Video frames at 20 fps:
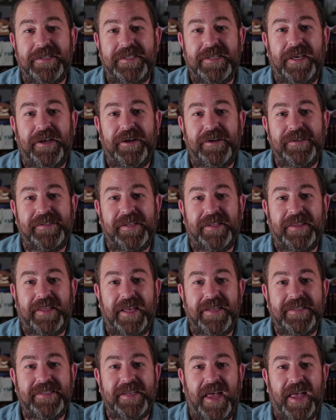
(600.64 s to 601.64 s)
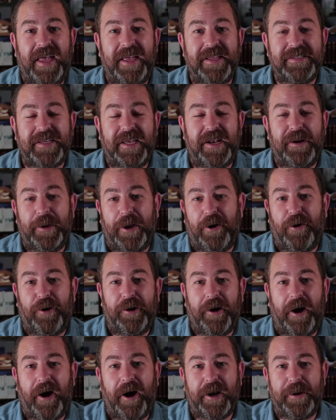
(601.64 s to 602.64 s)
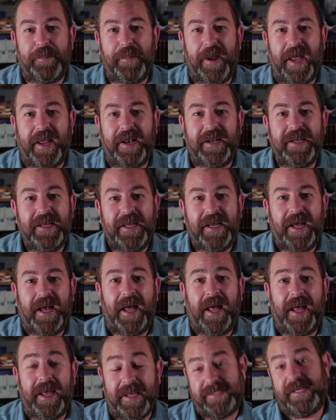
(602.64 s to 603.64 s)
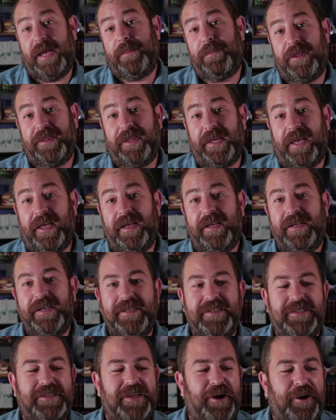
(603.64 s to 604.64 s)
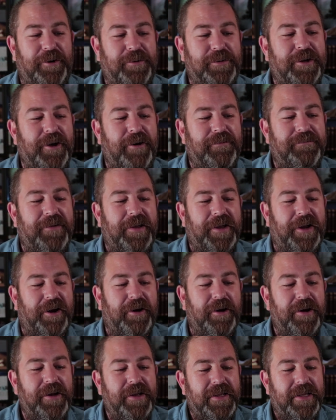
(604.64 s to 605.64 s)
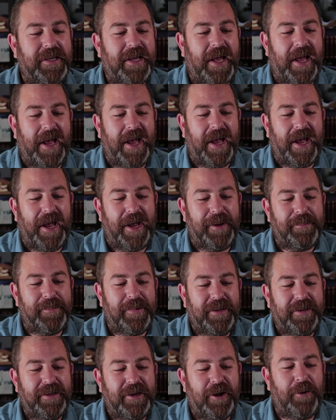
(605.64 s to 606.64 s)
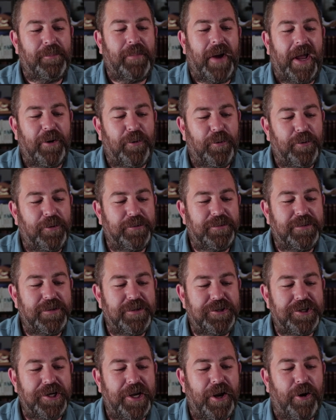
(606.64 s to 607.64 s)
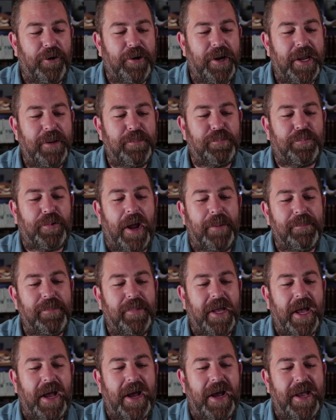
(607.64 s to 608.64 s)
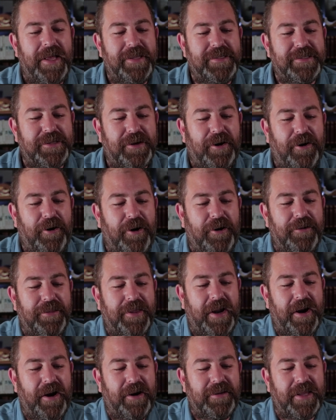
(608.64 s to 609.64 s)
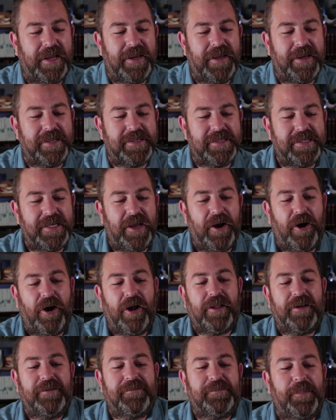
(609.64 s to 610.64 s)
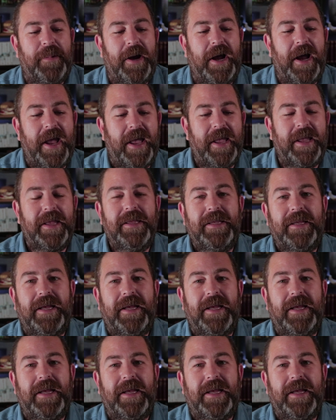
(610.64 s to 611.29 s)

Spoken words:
the skills that they say is going to be hard to automate is empathy. So go figure. My old GRE prep guides are there. Then you can see all of my